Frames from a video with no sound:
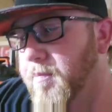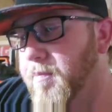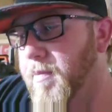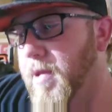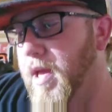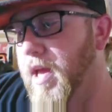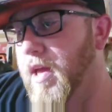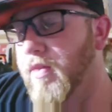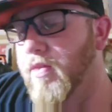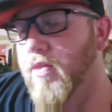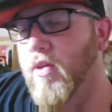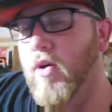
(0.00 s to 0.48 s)

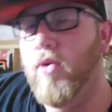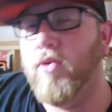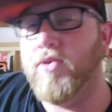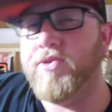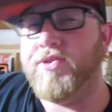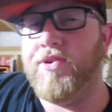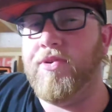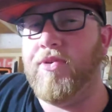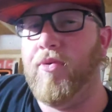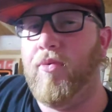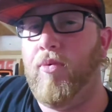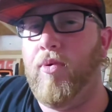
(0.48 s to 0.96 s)
and those
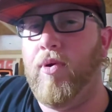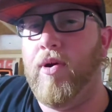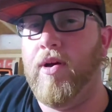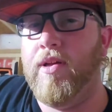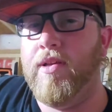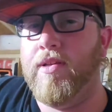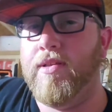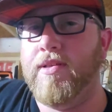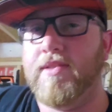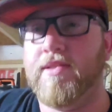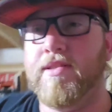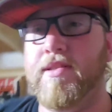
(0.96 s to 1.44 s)
are the
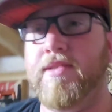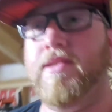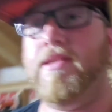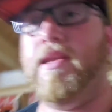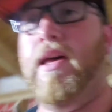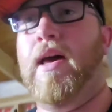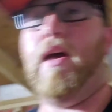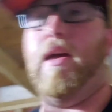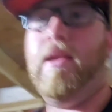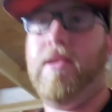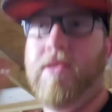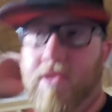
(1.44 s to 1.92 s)
ones
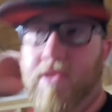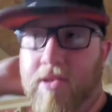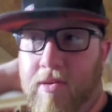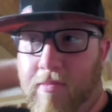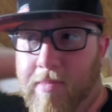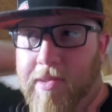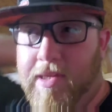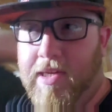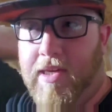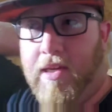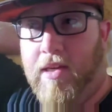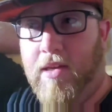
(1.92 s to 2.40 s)
that, to
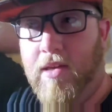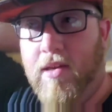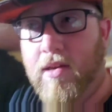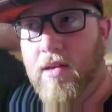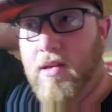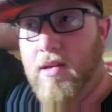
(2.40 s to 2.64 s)
me,